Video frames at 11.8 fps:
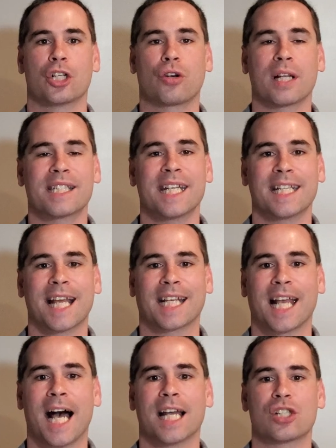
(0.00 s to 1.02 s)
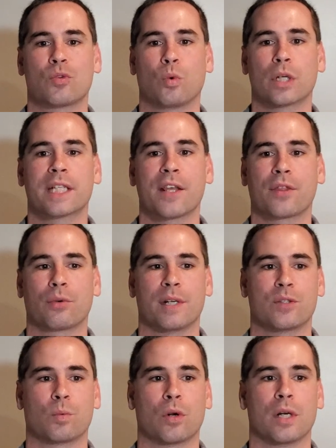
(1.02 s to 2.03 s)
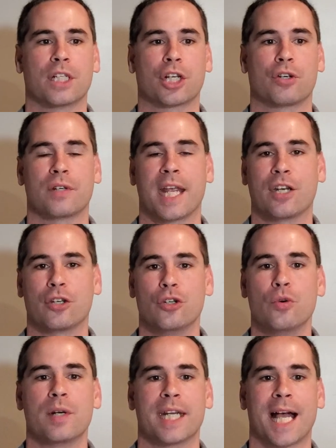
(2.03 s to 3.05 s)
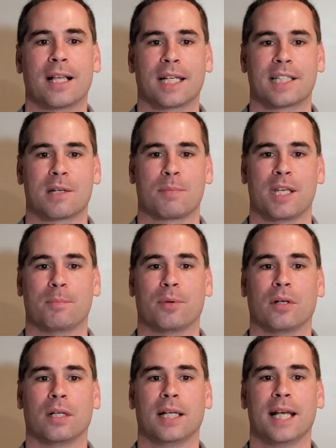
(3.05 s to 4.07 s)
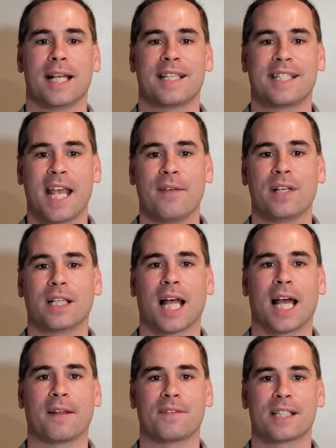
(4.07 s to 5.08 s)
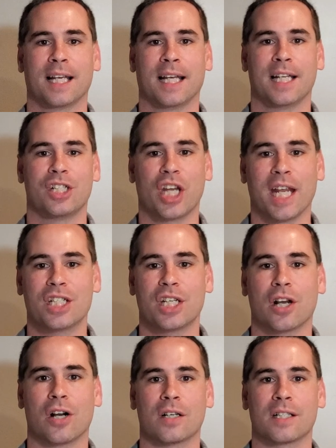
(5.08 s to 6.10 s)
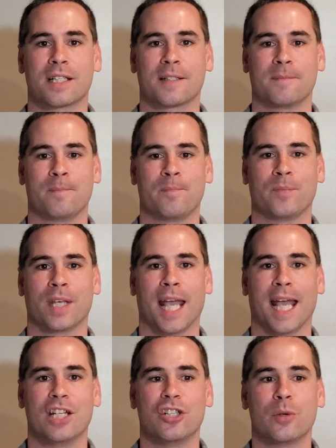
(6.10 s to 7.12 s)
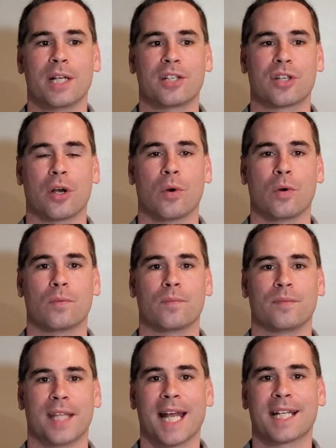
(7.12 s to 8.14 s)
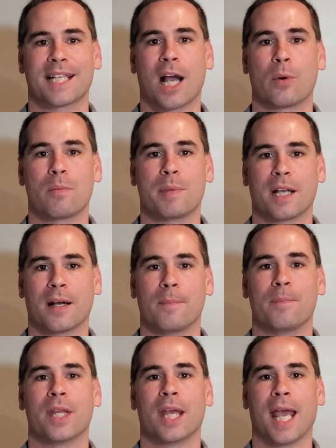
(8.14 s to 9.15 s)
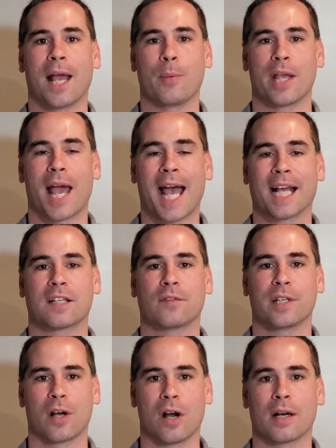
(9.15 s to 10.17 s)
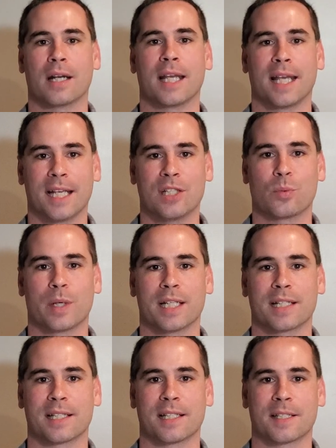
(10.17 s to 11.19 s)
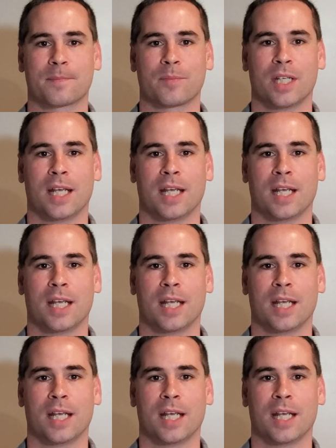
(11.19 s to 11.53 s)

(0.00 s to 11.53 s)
trusting that God is working through His Word to create new realities in people, saving lives, changing hearts. And in doing so, that is how we become and we actively are His witnesses.